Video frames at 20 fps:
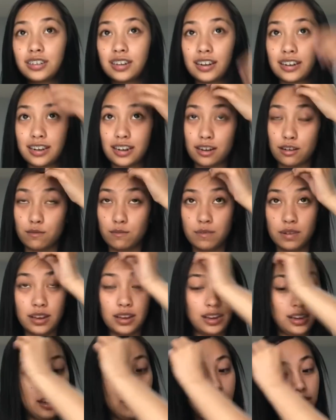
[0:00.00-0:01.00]
try it out, but
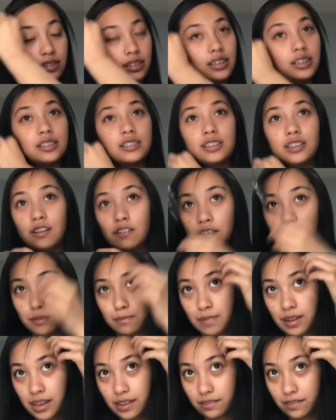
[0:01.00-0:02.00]
nothing is
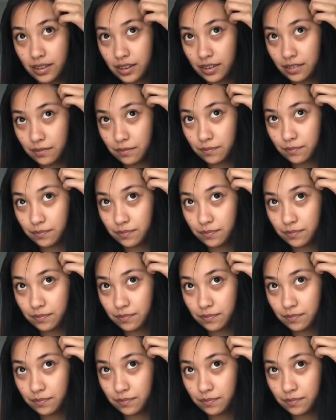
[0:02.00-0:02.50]
going my way.